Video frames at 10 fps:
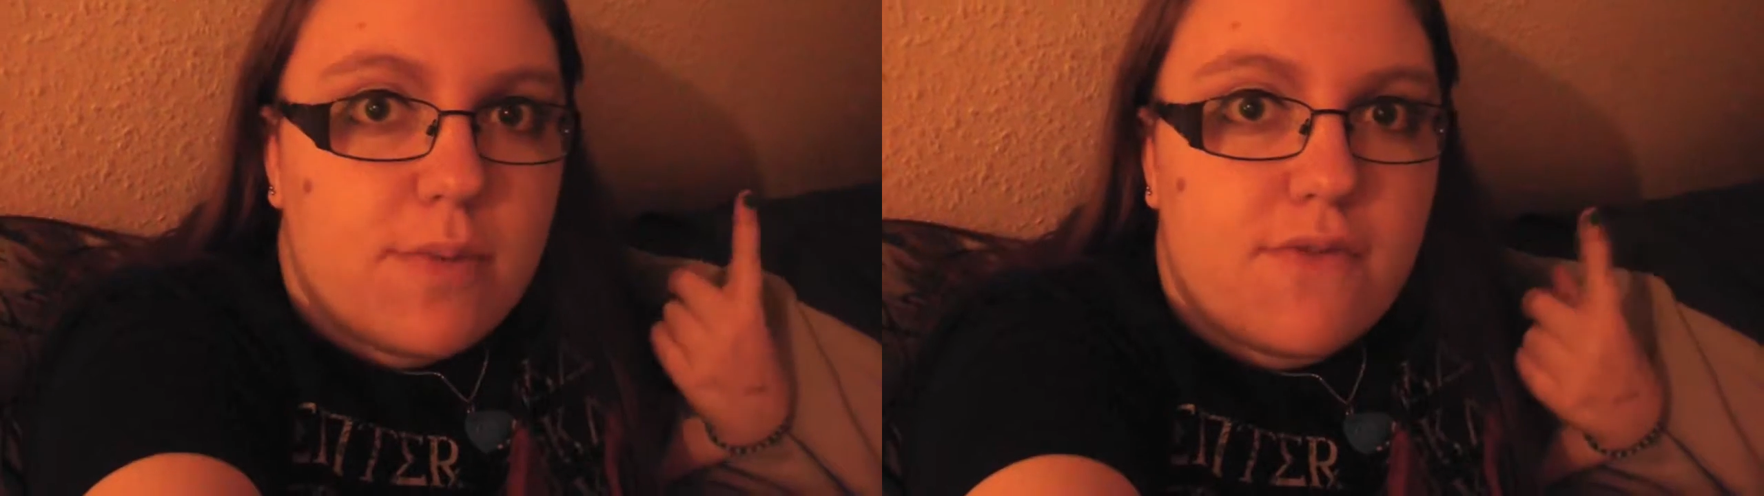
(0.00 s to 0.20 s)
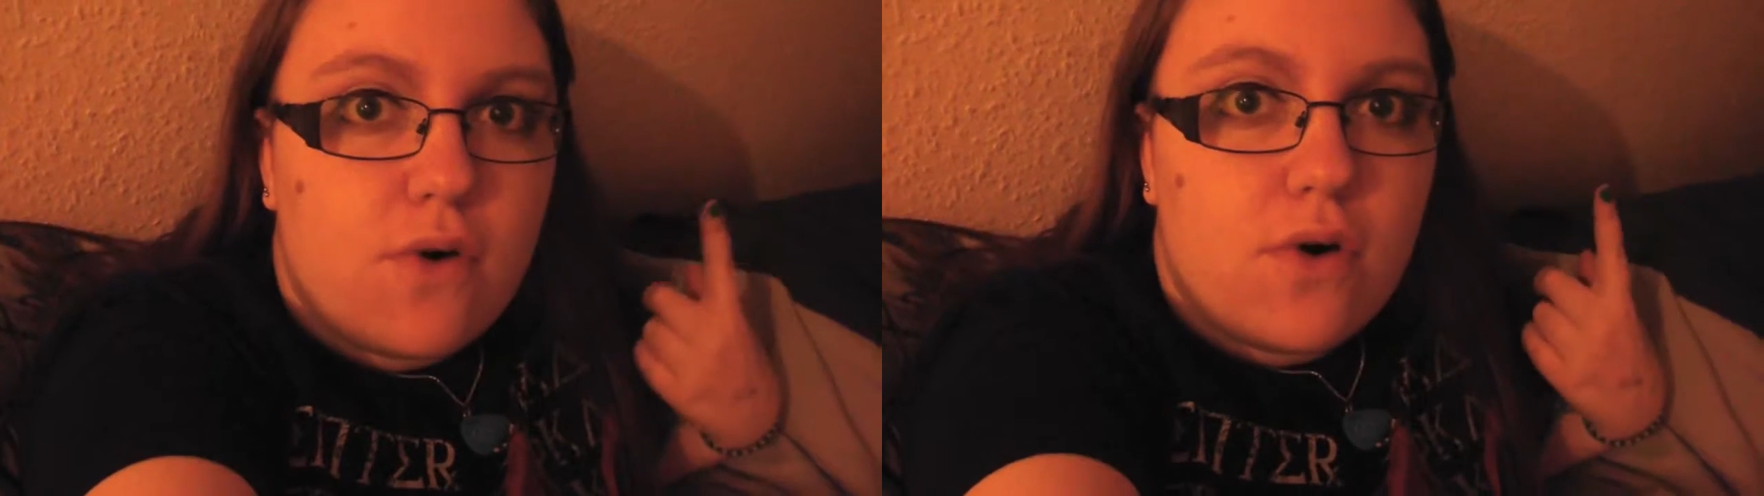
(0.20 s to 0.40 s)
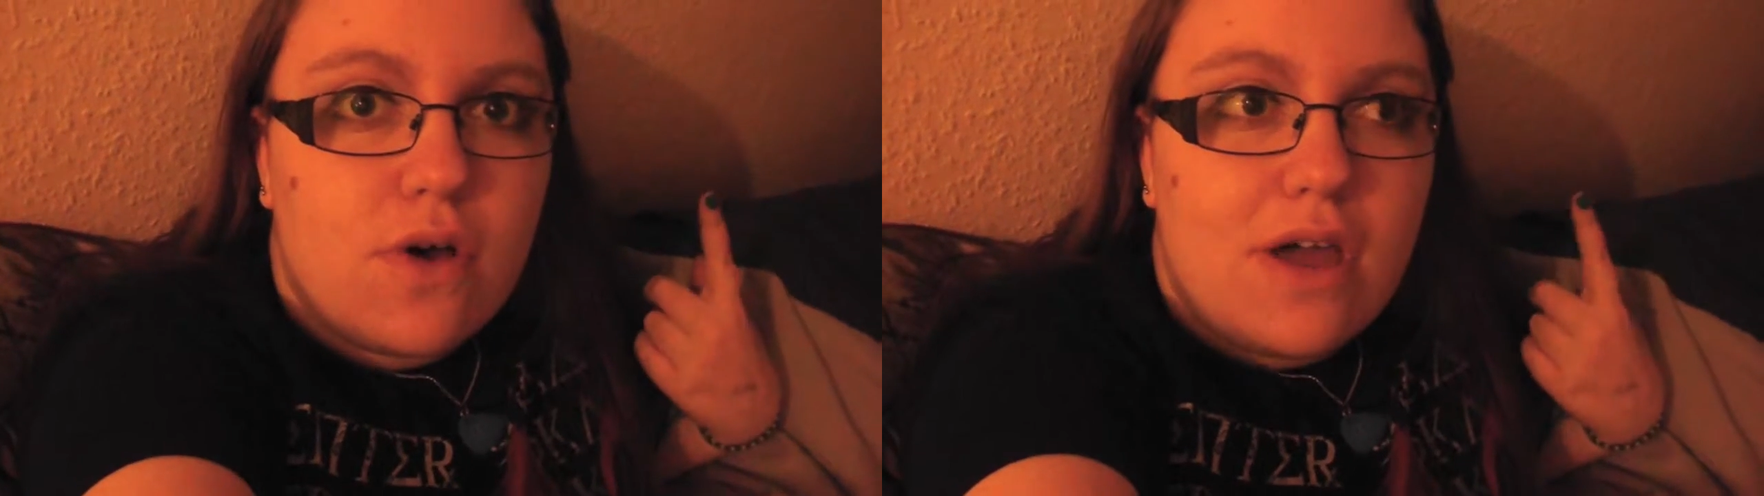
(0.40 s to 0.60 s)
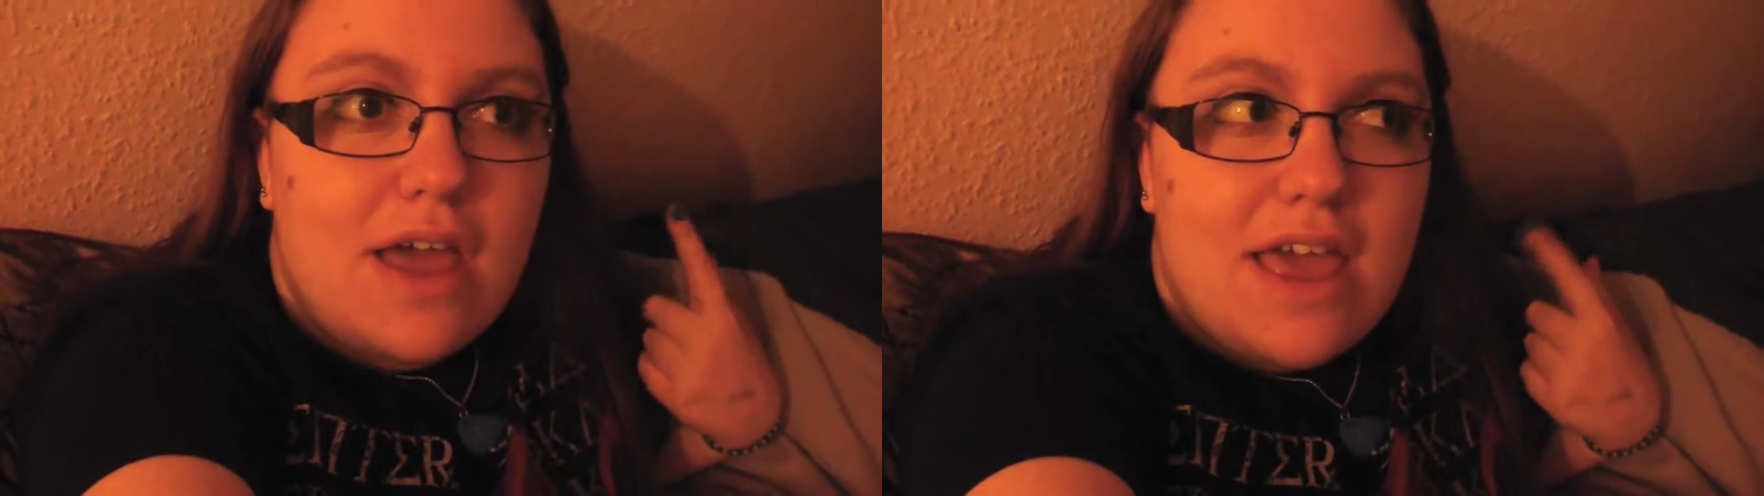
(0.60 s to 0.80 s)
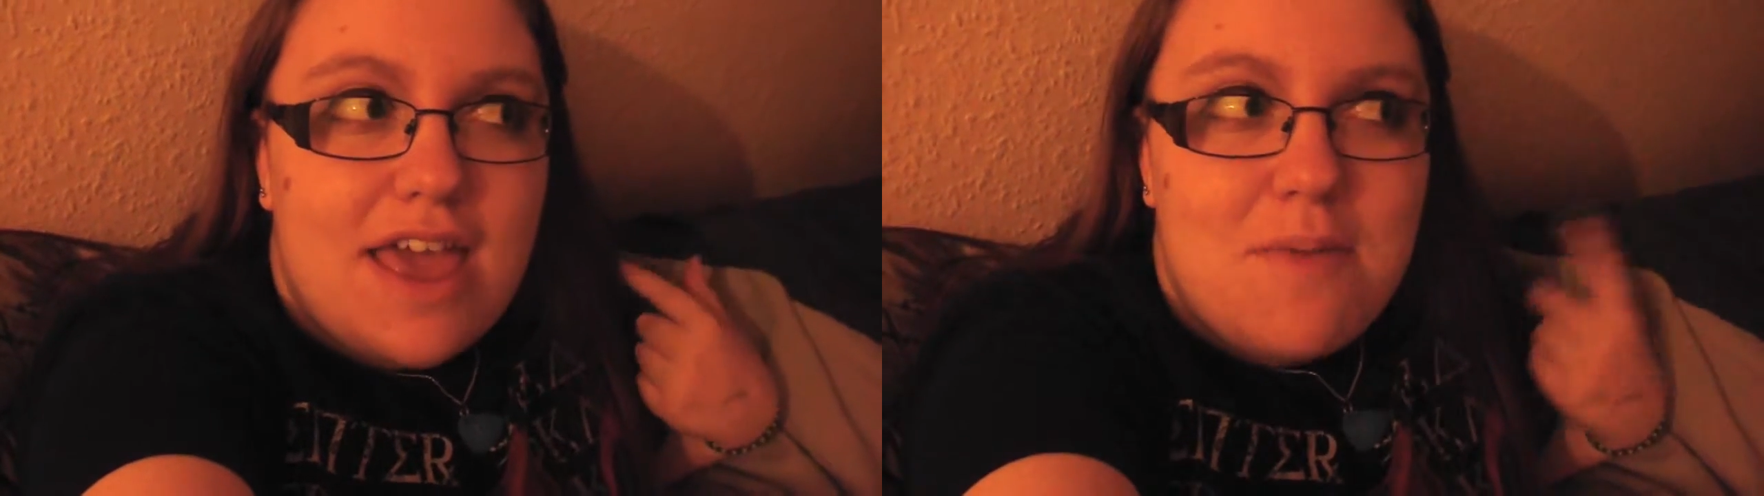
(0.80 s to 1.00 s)
before
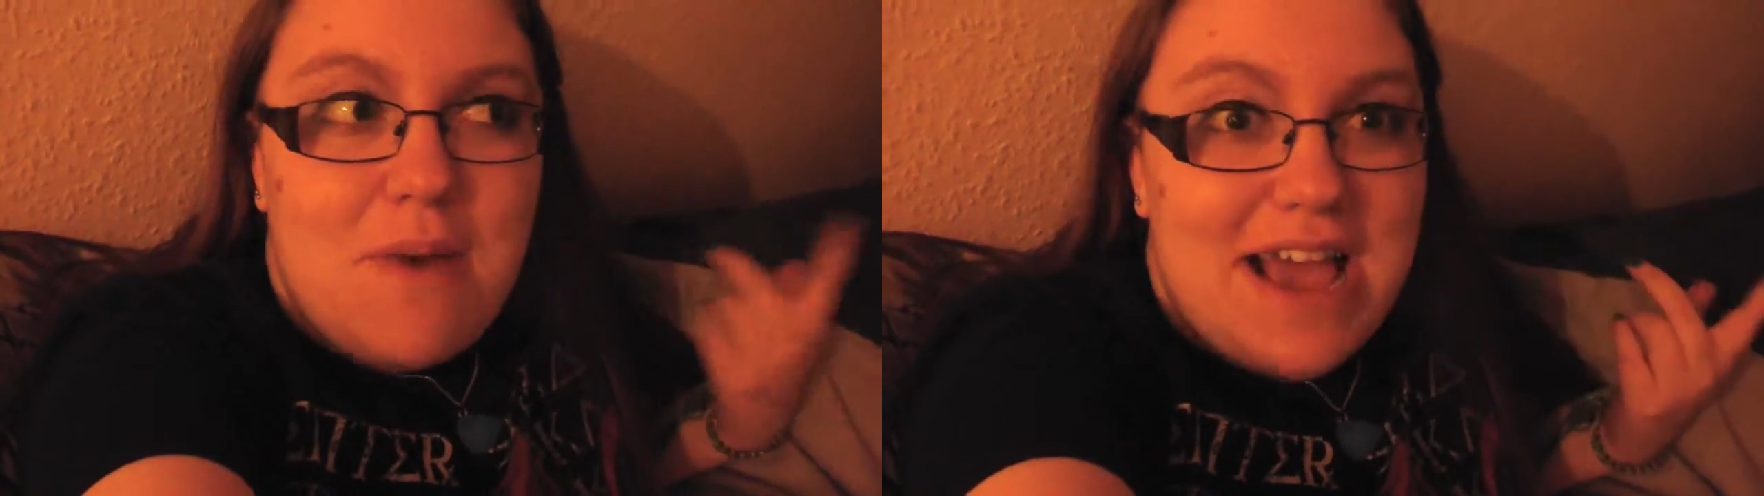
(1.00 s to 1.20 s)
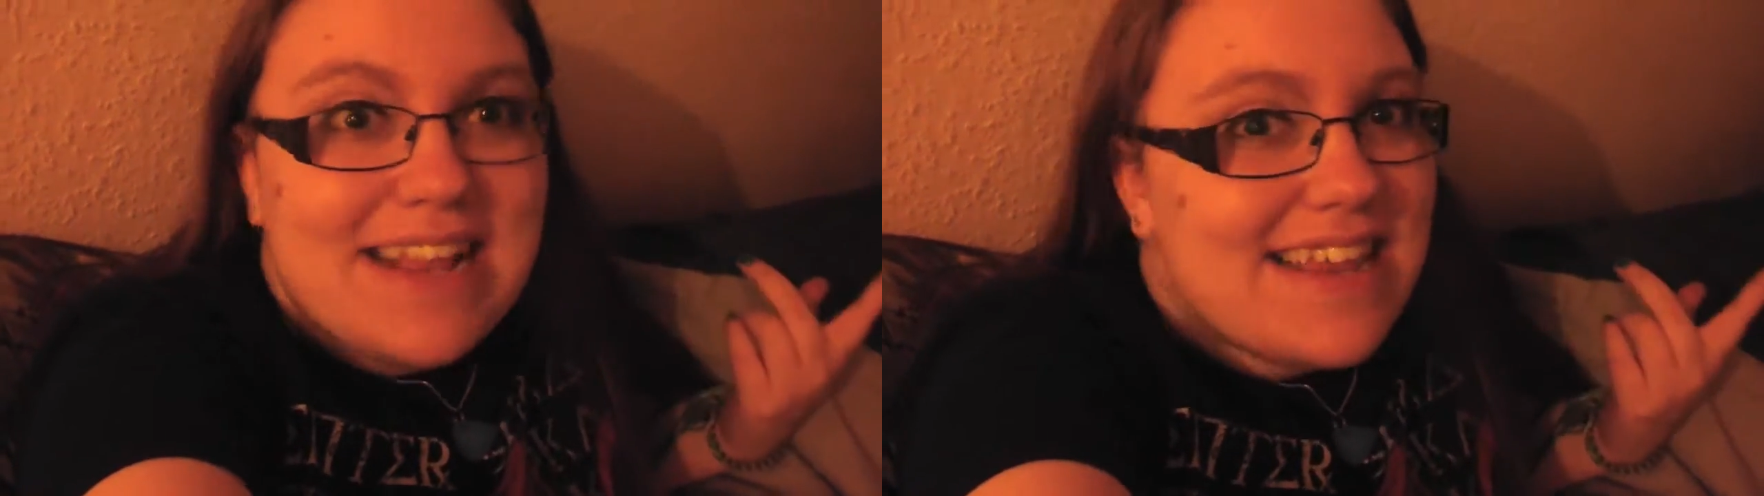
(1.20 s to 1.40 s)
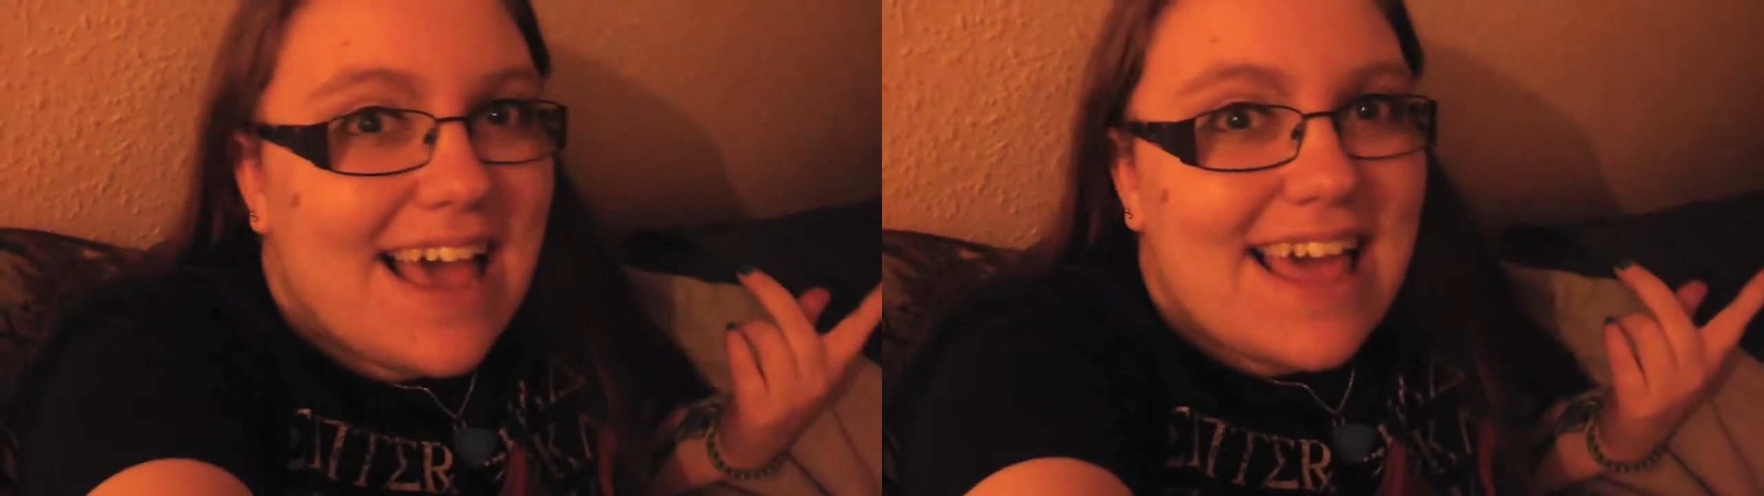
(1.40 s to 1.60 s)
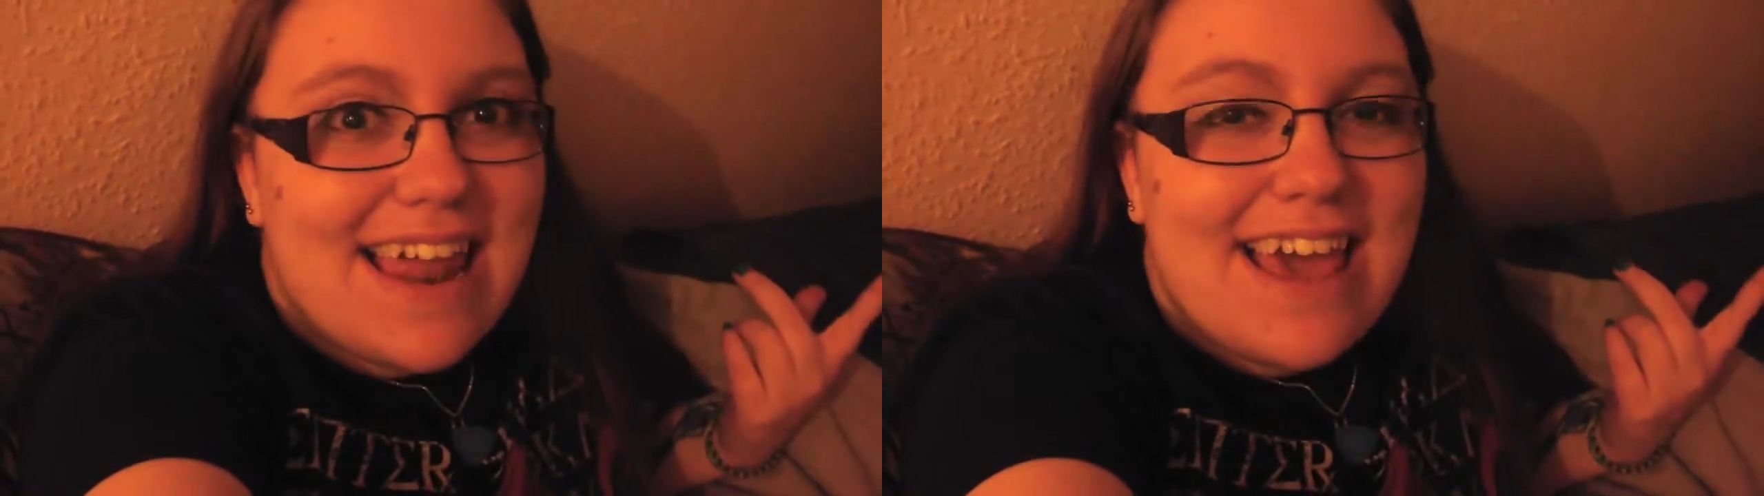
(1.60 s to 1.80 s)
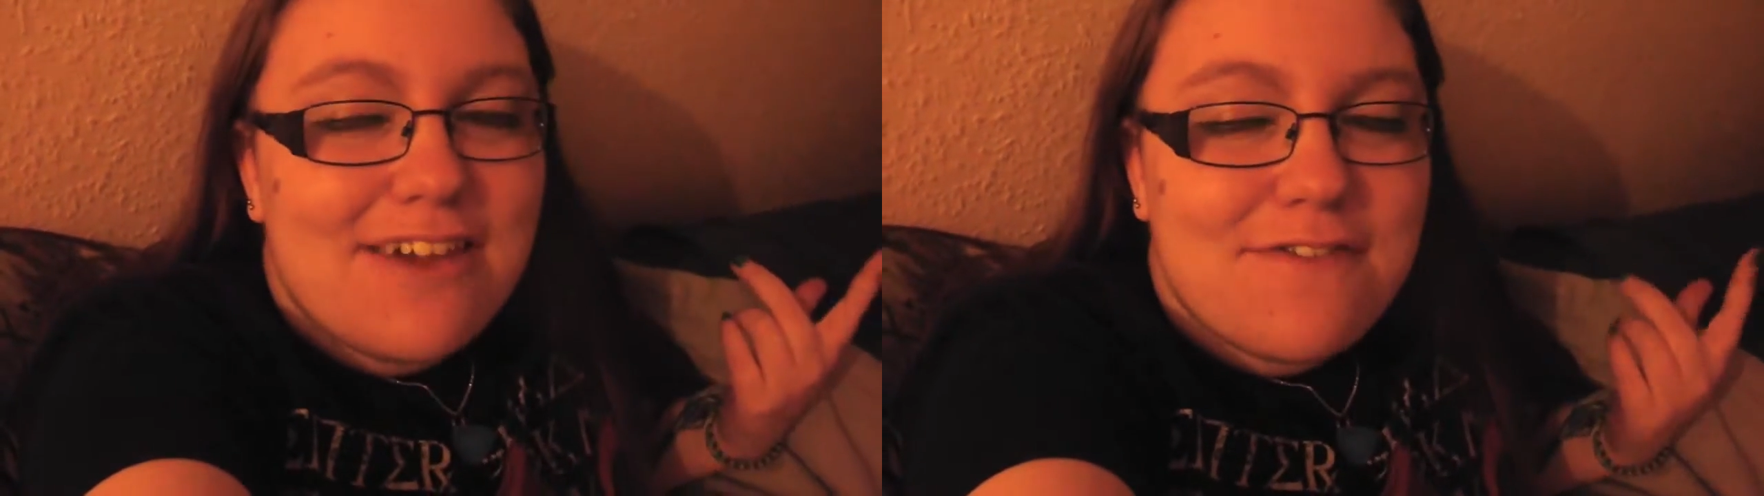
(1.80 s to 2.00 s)
in my entire
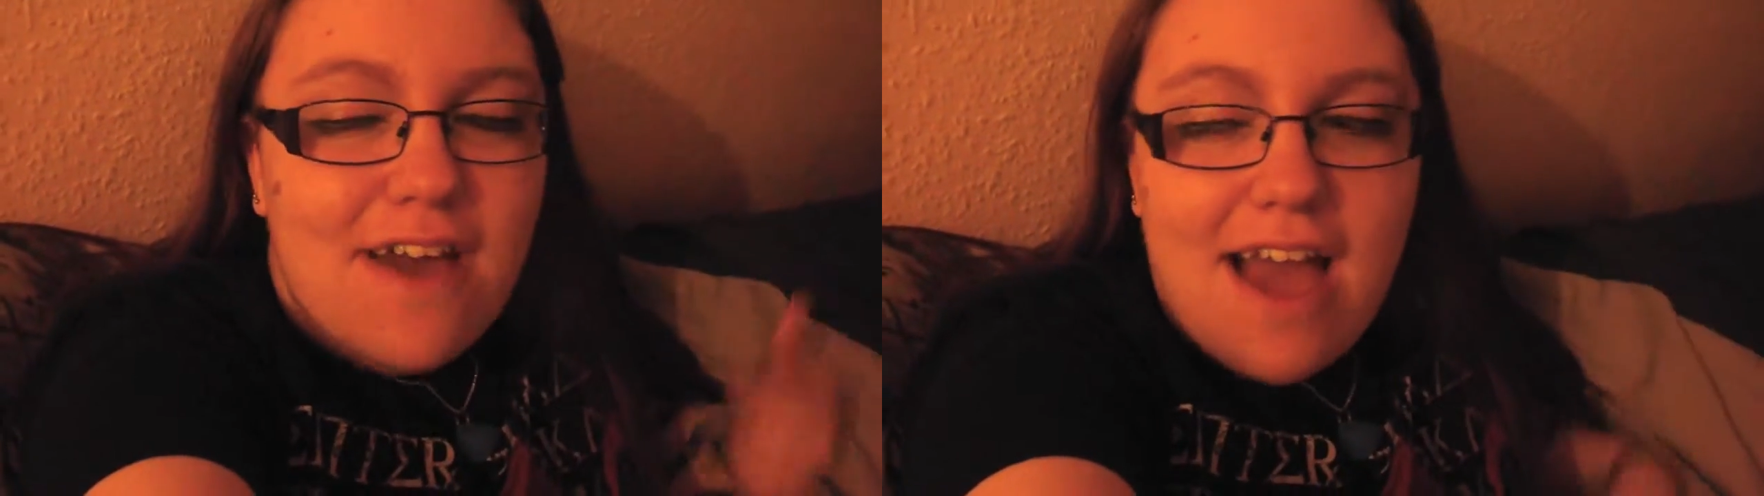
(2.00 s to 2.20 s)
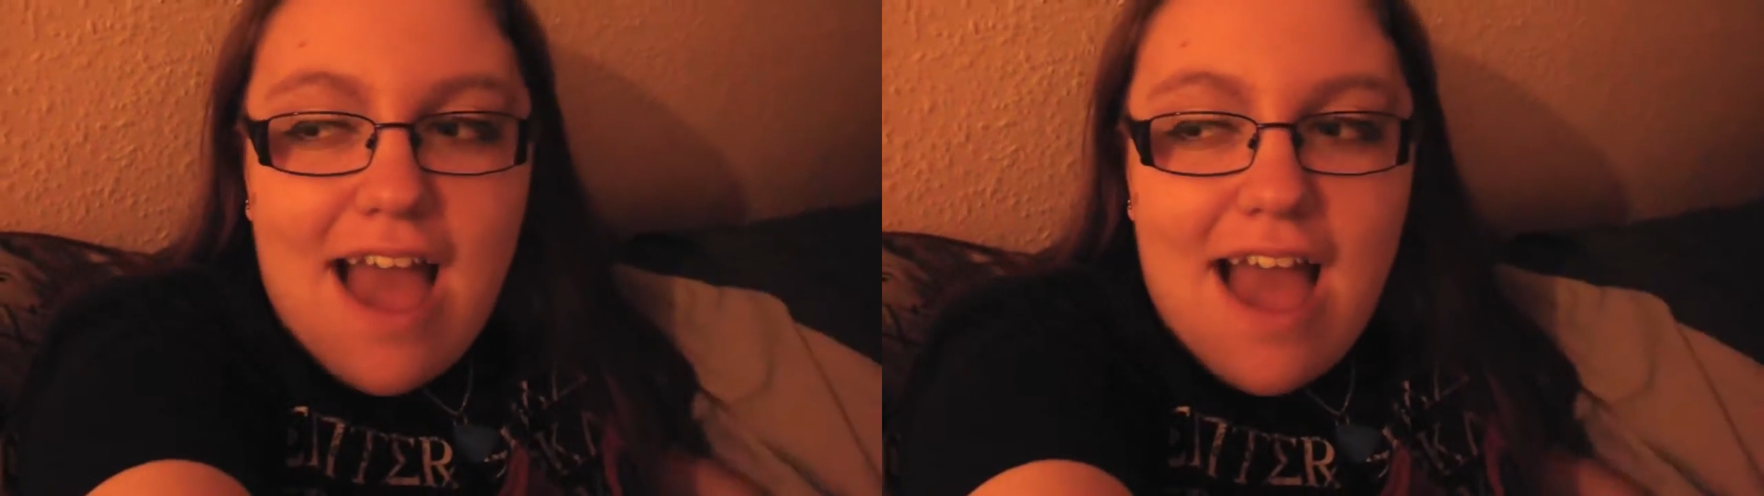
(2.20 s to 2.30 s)
life,